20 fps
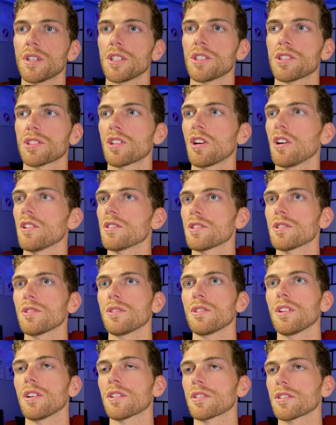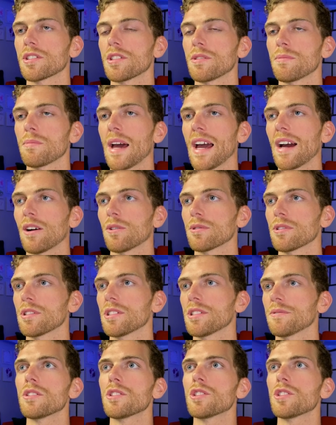It just console logs them out.